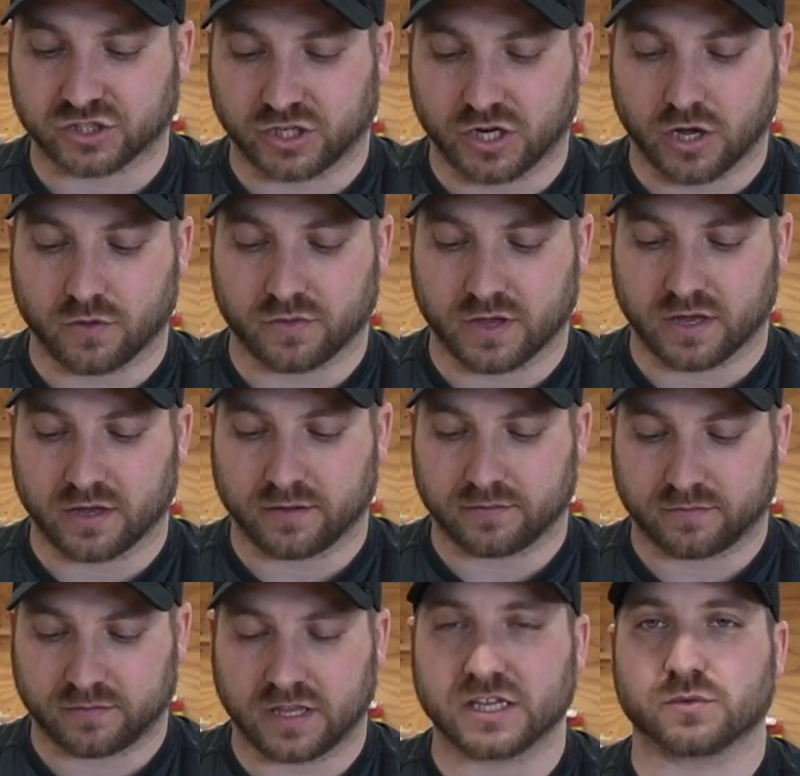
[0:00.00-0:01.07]
no,
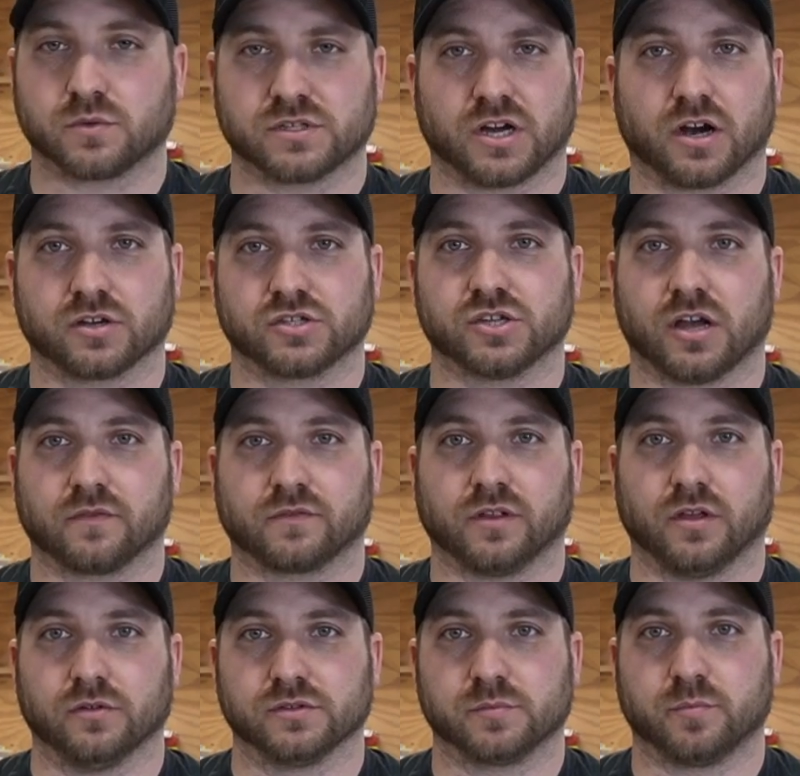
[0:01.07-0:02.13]
these ones aren't soft
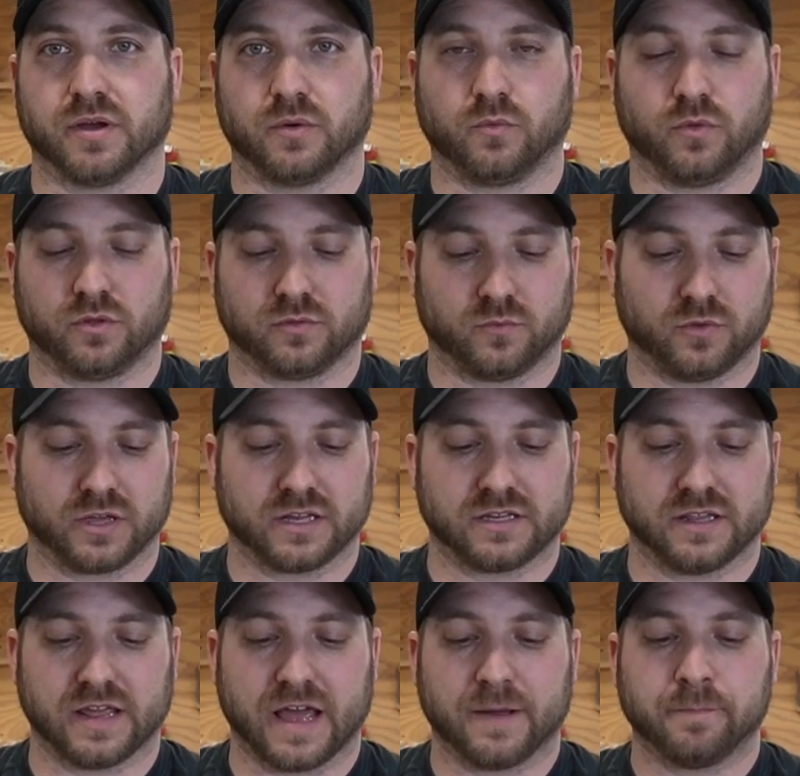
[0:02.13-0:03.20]
close, but we'll get
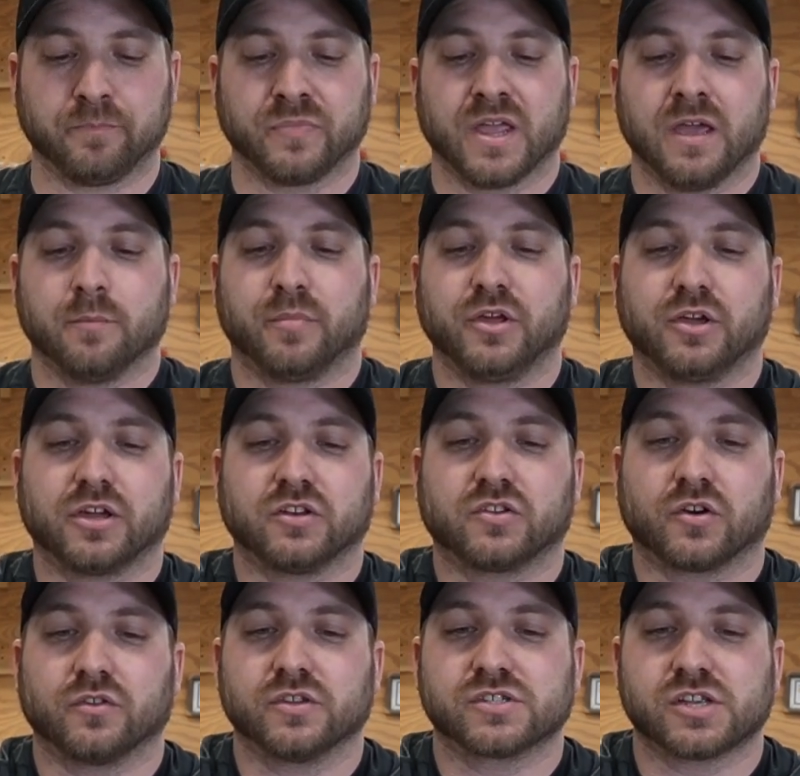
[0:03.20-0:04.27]
to that. But you can
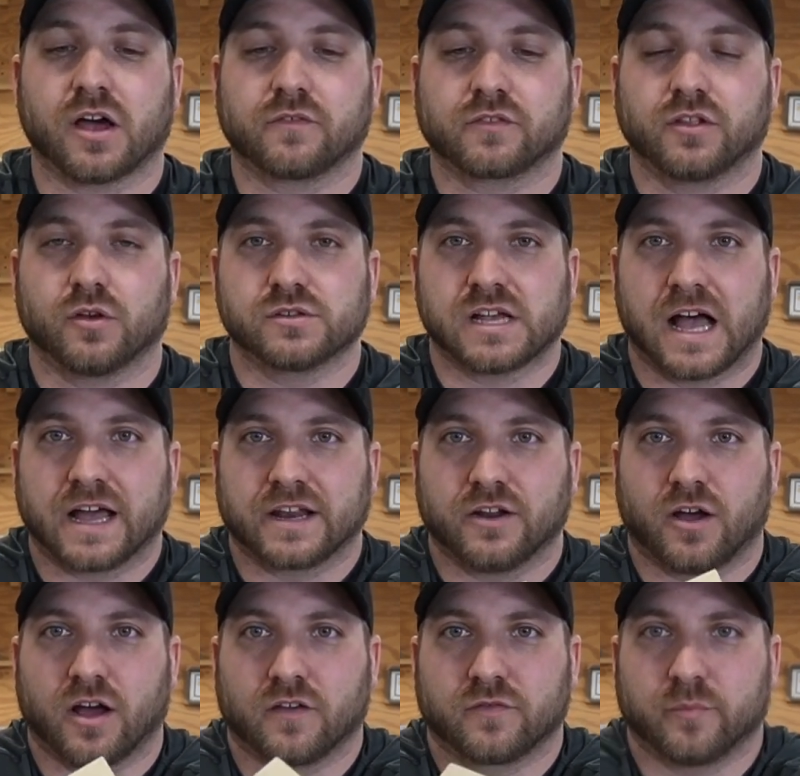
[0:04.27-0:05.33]
turn the soft close on and
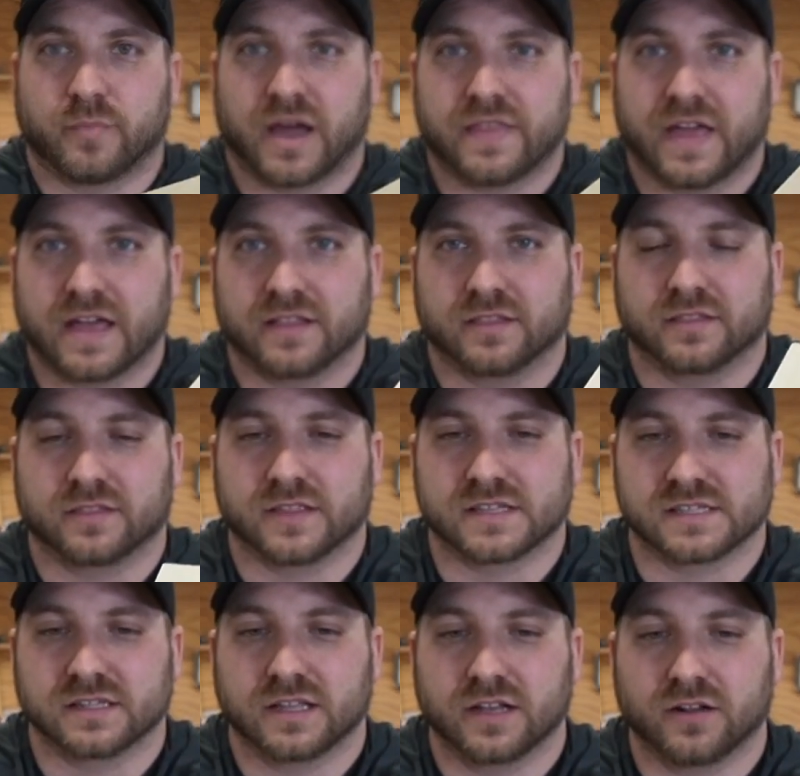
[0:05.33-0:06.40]
off by
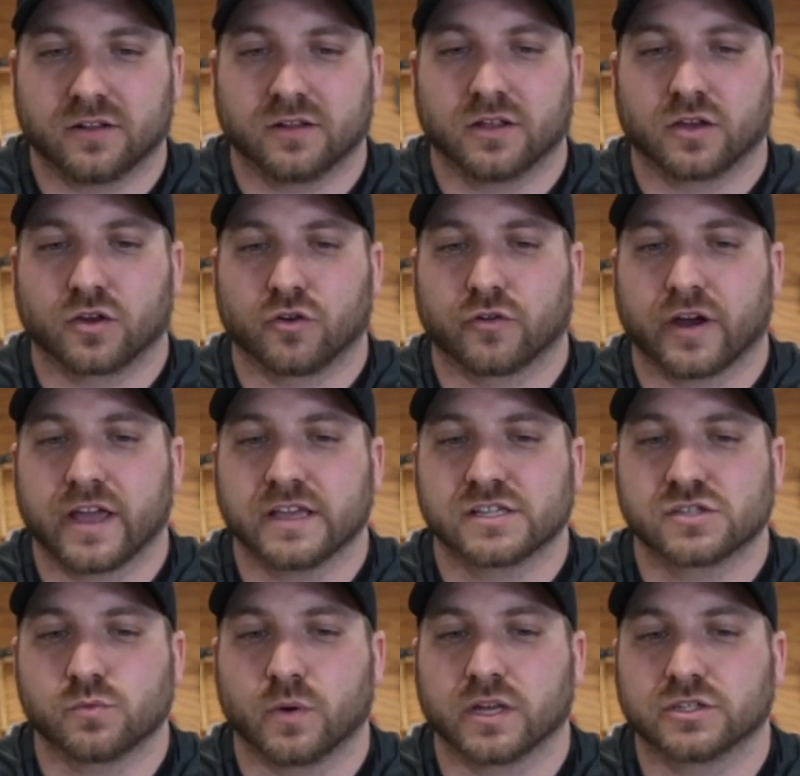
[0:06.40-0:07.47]
this little gray
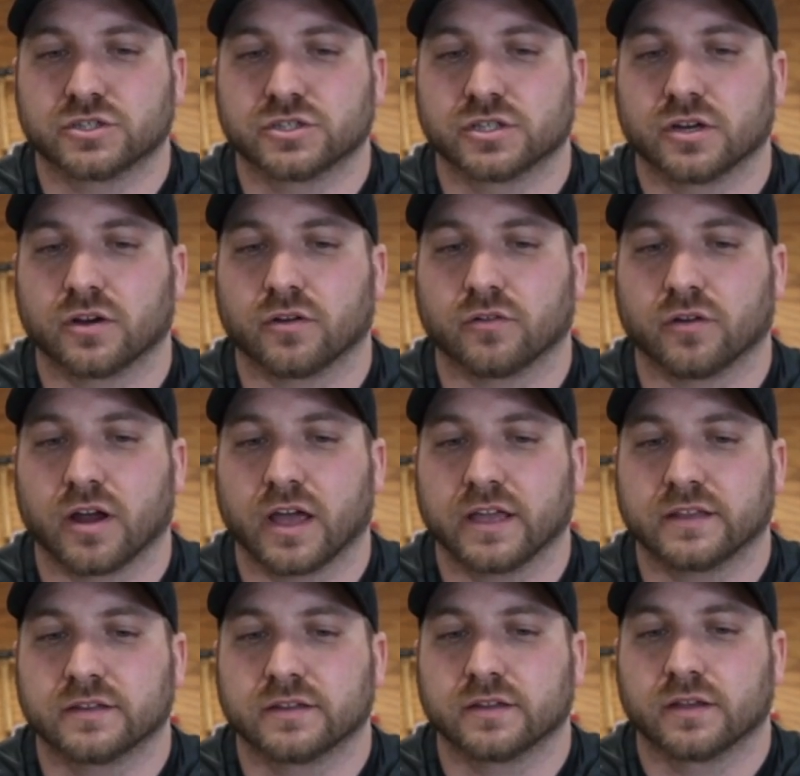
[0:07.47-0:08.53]
switch
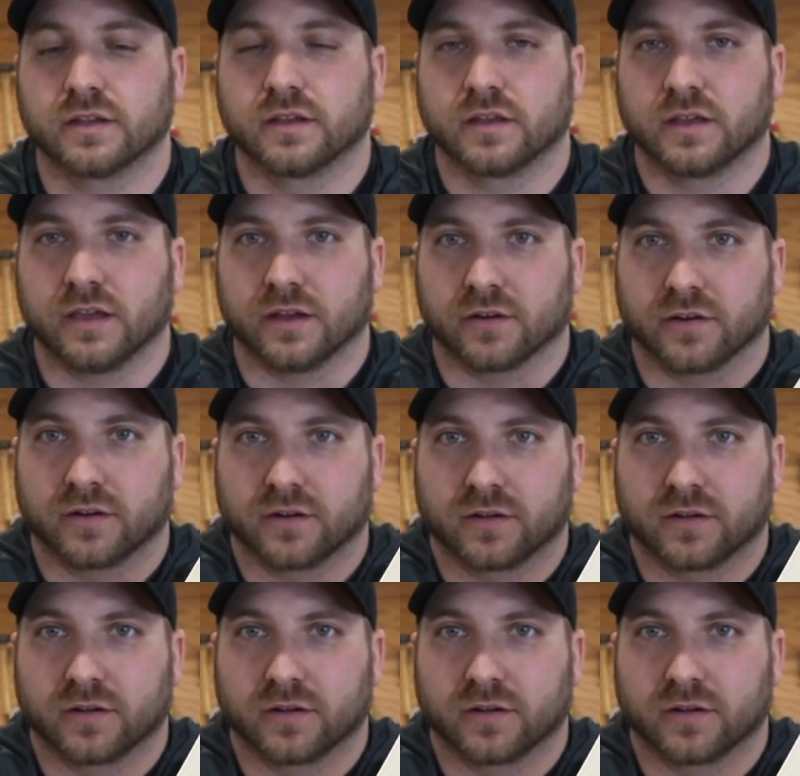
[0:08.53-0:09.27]
right here.